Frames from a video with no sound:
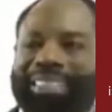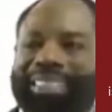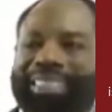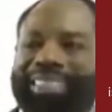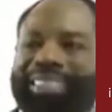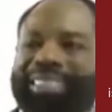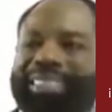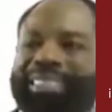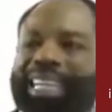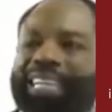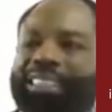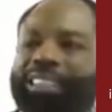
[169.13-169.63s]
At
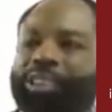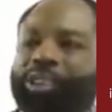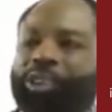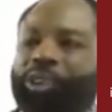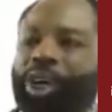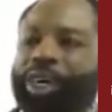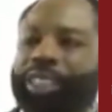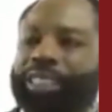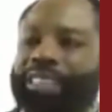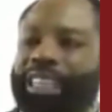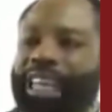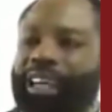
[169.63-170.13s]
St.
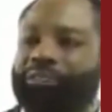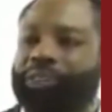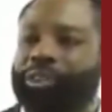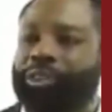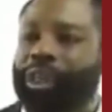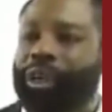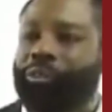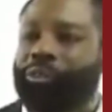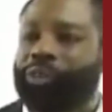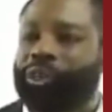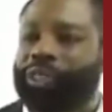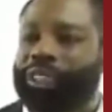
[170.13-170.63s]

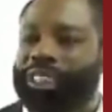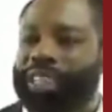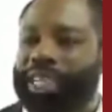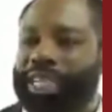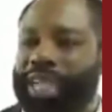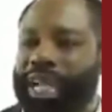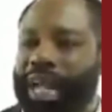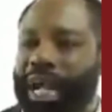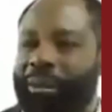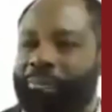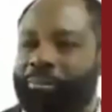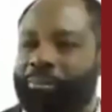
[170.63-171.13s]
Joseph's
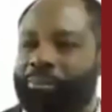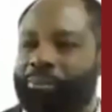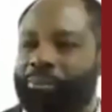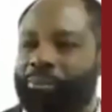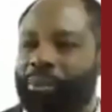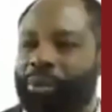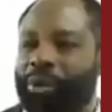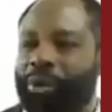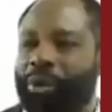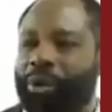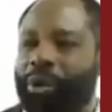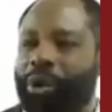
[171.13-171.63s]
refugee camp
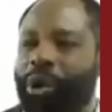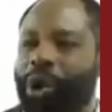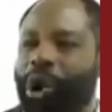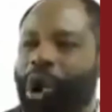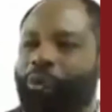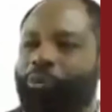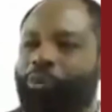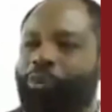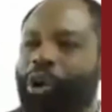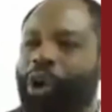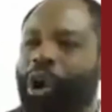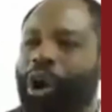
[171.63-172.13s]

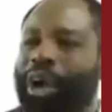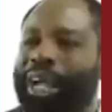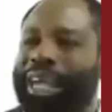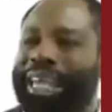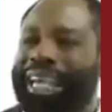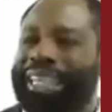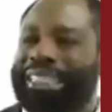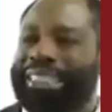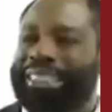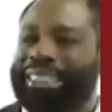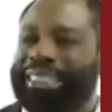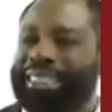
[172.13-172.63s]
of
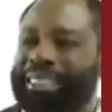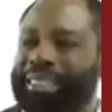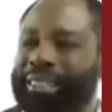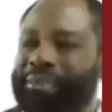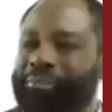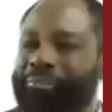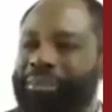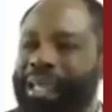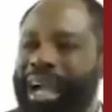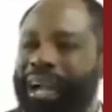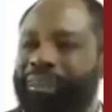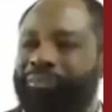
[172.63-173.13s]

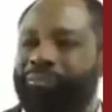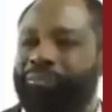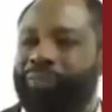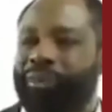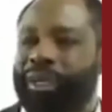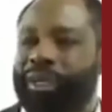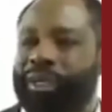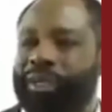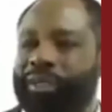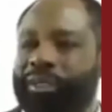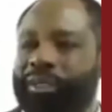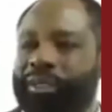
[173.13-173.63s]
Okeetiti,
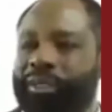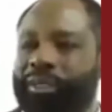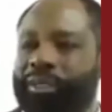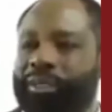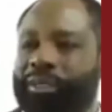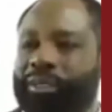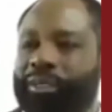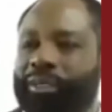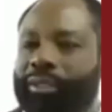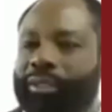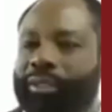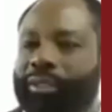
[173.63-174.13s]
Biafra,
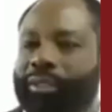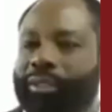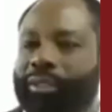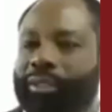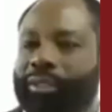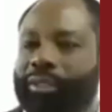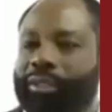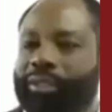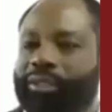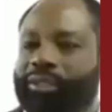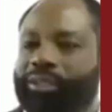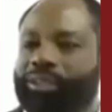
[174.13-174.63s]

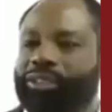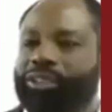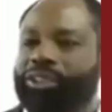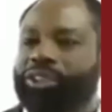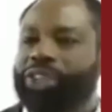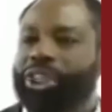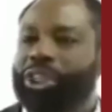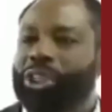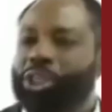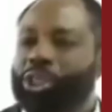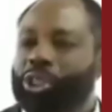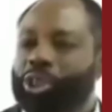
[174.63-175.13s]

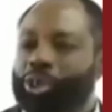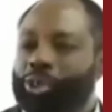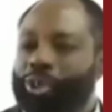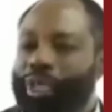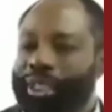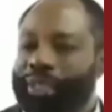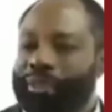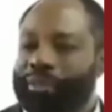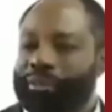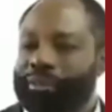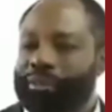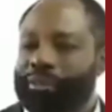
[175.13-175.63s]

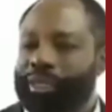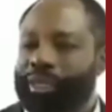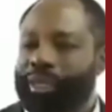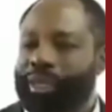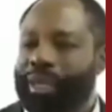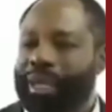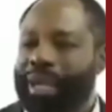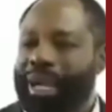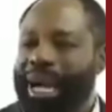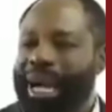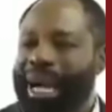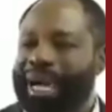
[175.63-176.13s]
children
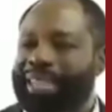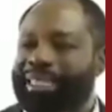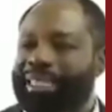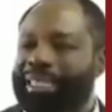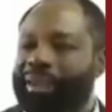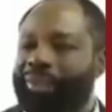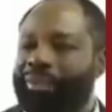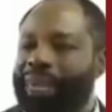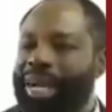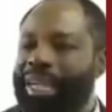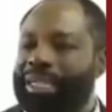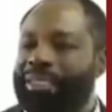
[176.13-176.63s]

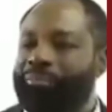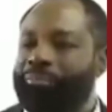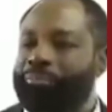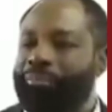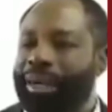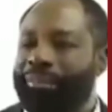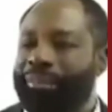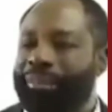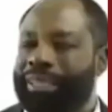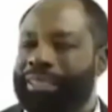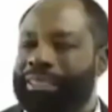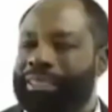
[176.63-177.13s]
and
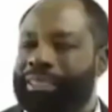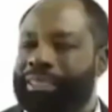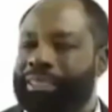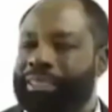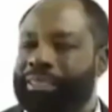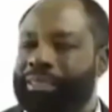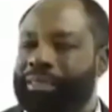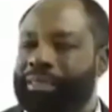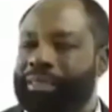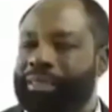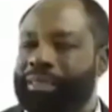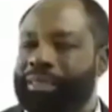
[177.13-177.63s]

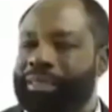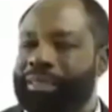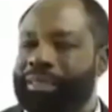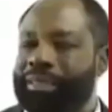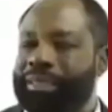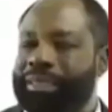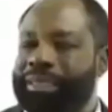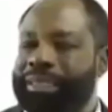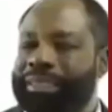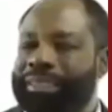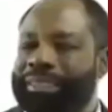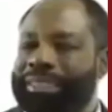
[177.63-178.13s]
grandparents
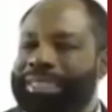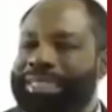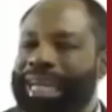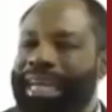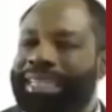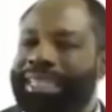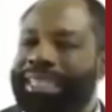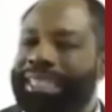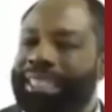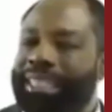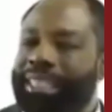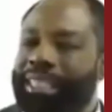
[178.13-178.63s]

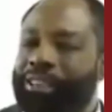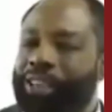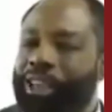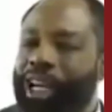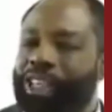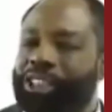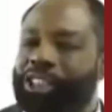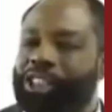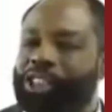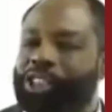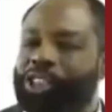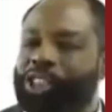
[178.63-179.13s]
that did
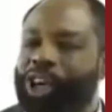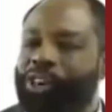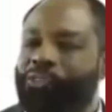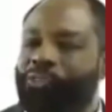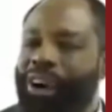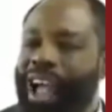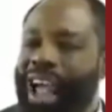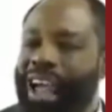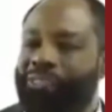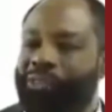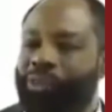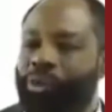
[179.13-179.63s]
not
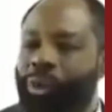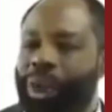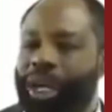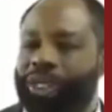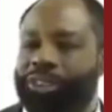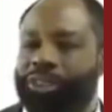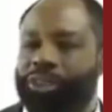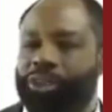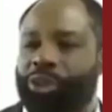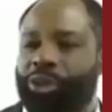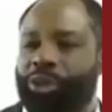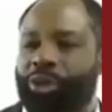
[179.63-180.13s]
survive
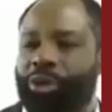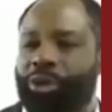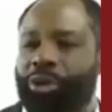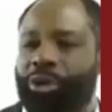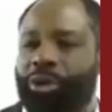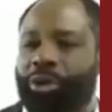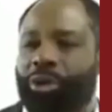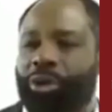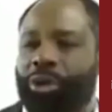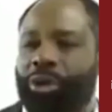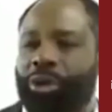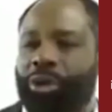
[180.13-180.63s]

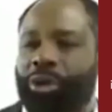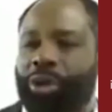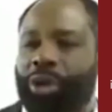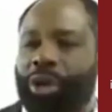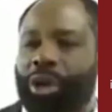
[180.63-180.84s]
kwashiorkor